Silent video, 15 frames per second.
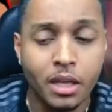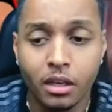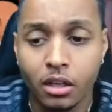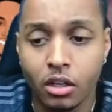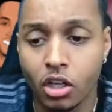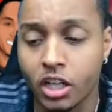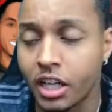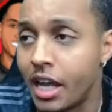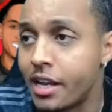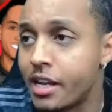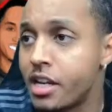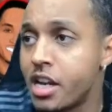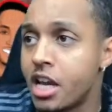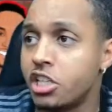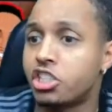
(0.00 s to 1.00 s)
Looking at the
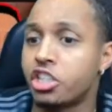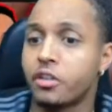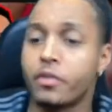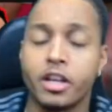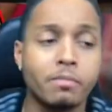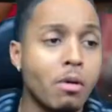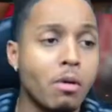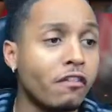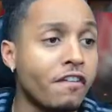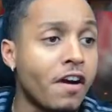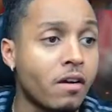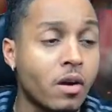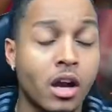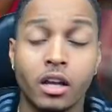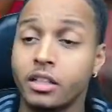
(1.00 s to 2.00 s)
Nigerian Mo
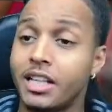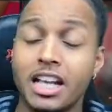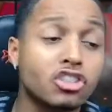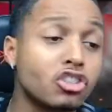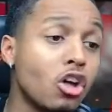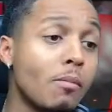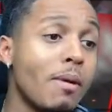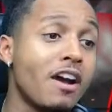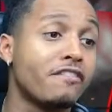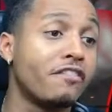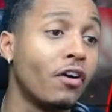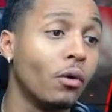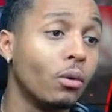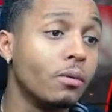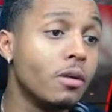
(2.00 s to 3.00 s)
Farah. That's not my
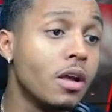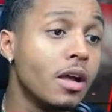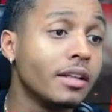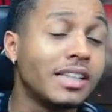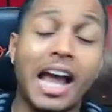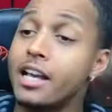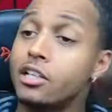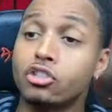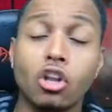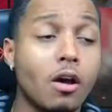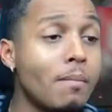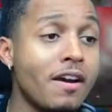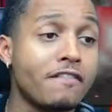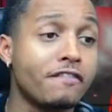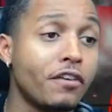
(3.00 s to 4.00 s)
fault. That is not
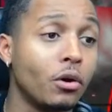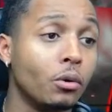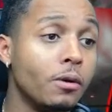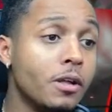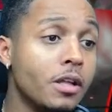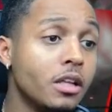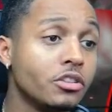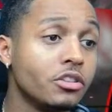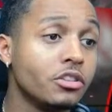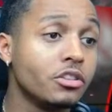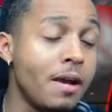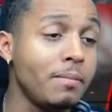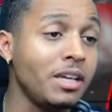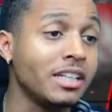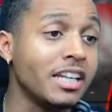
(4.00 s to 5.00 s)
my fault. Do you know what I
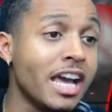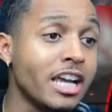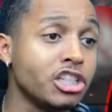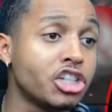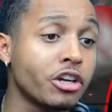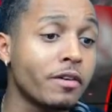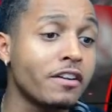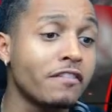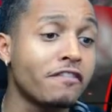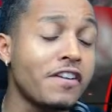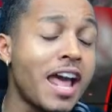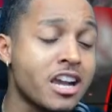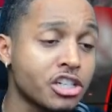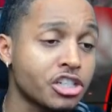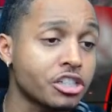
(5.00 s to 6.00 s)
mean? The Nigerian
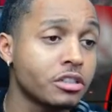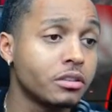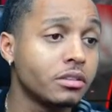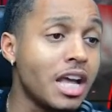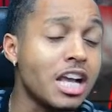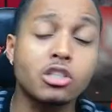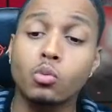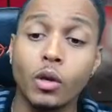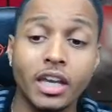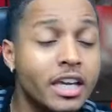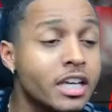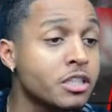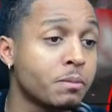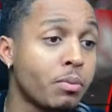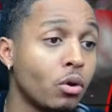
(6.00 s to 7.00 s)
flash. That's what he
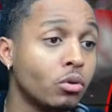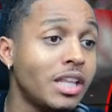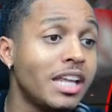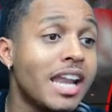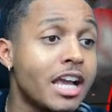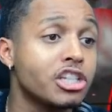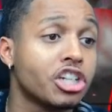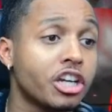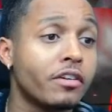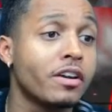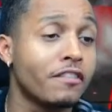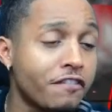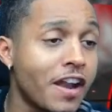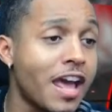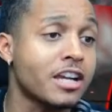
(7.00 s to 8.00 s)
is, bro. The Nigerian
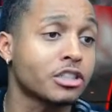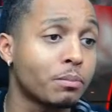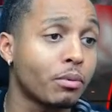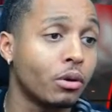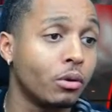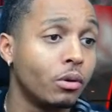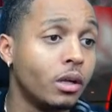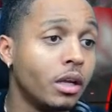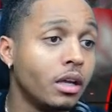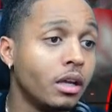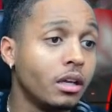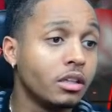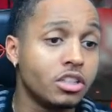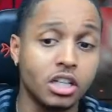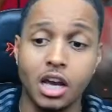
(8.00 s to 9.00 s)
flash, bro.
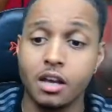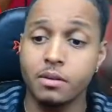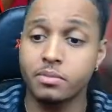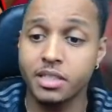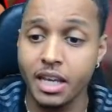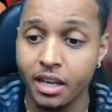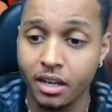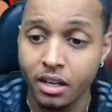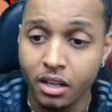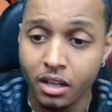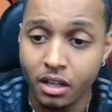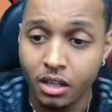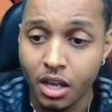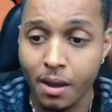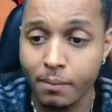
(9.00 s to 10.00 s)
Do you know what I'm saying?
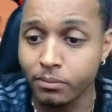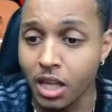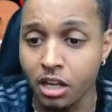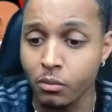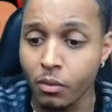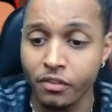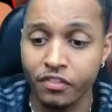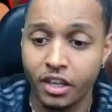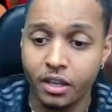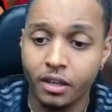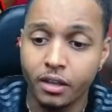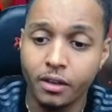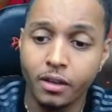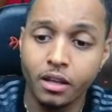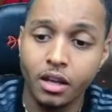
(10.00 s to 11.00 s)
I'm done with it.
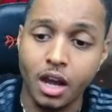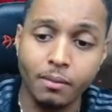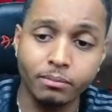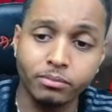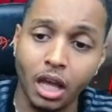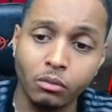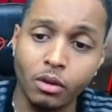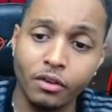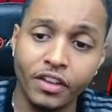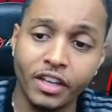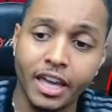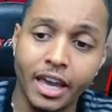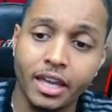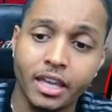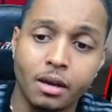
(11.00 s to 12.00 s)
I'm done with
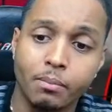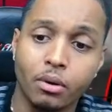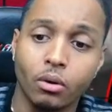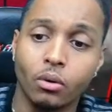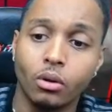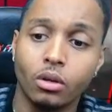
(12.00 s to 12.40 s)
Nketiah, bro.